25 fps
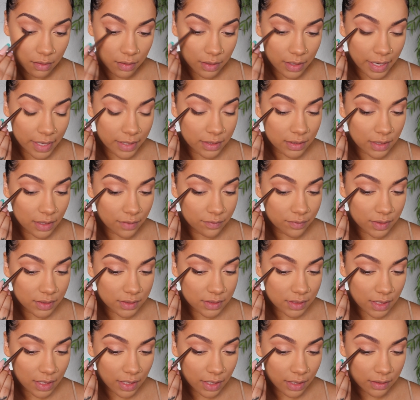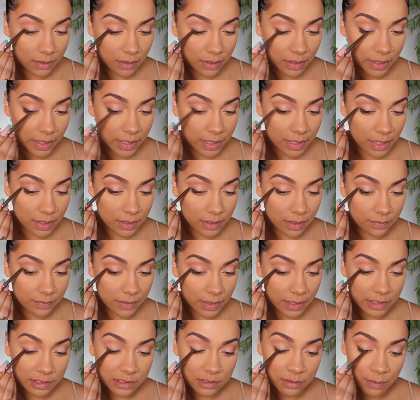I love this color and I love
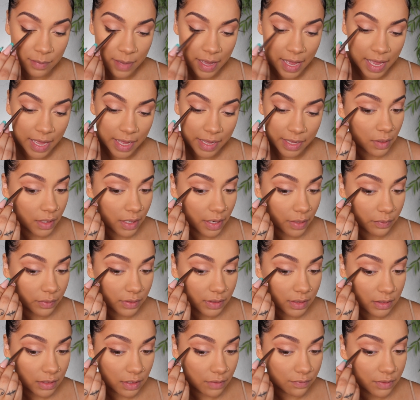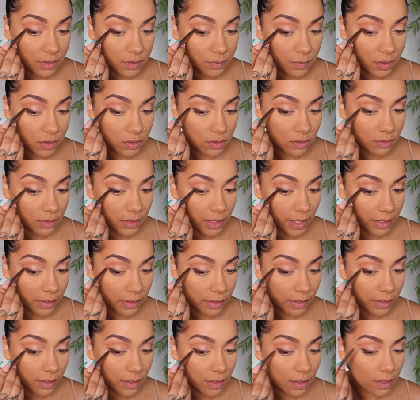that it's matte, but I really love this pencil
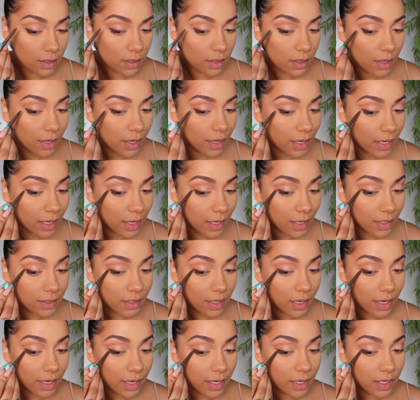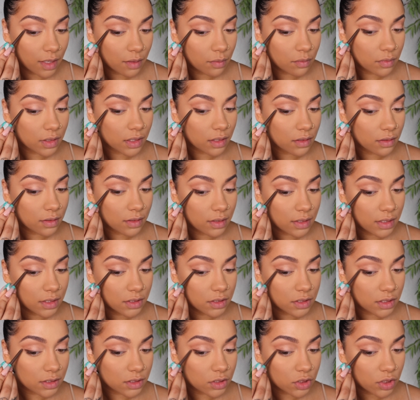liner. And I am literally
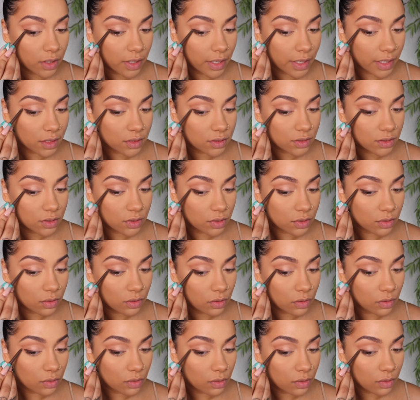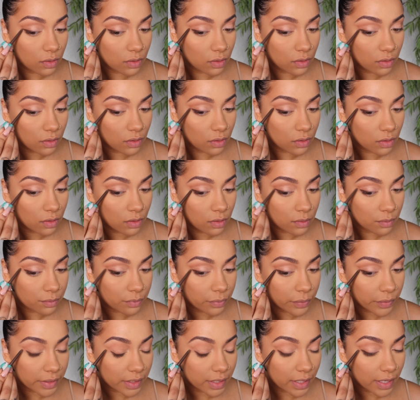just trying to
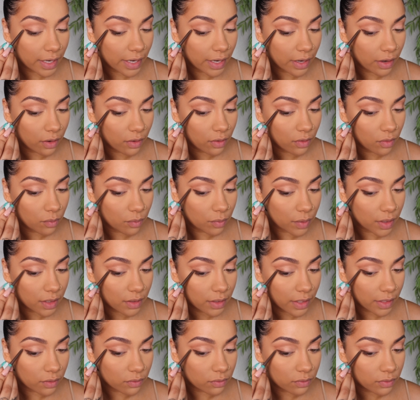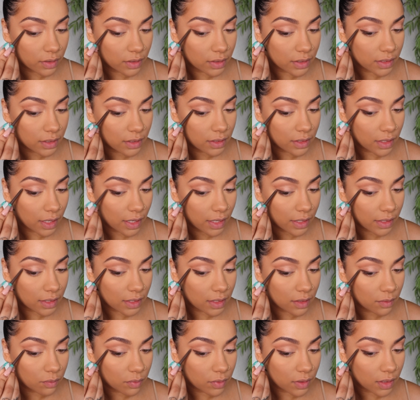bring it out, but like really not
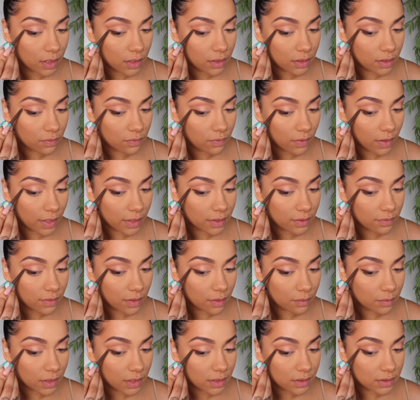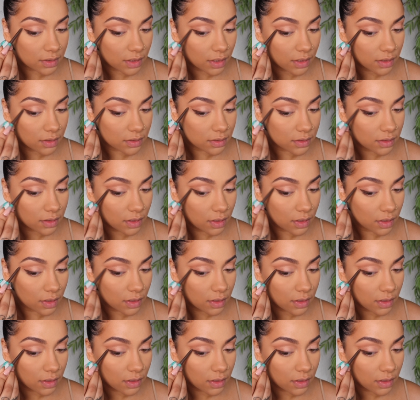keep it defined, if that makes sense.